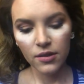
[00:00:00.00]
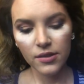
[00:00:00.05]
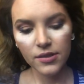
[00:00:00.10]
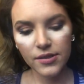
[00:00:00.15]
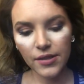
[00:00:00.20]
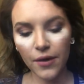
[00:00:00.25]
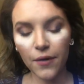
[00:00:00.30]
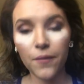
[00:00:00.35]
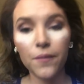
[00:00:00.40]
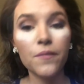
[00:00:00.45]

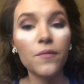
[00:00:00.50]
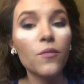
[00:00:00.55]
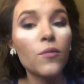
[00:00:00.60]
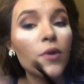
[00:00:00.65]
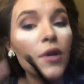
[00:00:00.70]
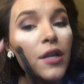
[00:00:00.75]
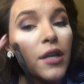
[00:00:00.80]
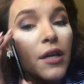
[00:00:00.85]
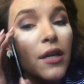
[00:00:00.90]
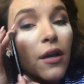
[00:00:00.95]
So
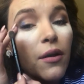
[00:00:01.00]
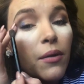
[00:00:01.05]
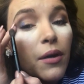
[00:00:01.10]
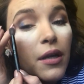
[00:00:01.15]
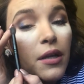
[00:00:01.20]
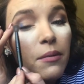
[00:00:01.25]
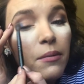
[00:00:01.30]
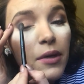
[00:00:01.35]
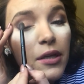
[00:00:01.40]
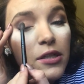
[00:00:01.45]
we're gonna go
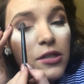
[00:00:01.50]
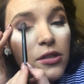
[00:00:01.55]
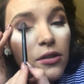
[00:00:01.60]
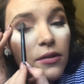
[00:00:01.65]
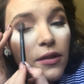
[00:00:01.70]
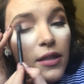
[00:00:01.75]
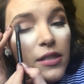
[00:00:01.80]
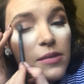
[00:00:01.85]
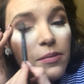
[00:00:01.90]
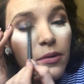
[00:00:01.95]
in, make sure
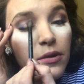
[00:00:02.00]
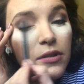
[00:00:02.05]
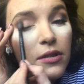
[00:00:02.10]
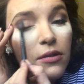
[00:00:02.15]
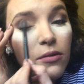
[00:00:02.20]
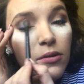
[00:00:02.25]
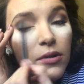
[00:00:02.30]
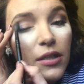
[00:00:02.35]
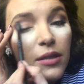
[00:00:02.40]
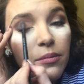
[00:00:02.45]
that's
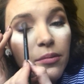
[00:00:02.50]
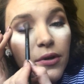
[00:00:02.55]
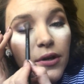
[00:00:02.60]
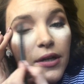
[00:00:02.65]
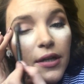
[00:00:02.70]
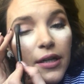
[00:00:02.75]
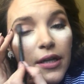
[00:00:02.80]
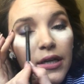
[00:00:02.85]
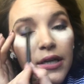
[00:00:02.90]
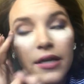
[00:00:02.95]
blended really
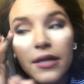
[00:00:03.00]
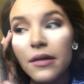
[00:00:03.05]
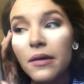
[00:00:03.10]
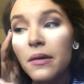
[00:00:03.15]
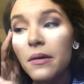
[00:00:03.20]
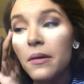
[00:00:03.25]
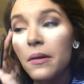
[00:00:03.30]
pretty.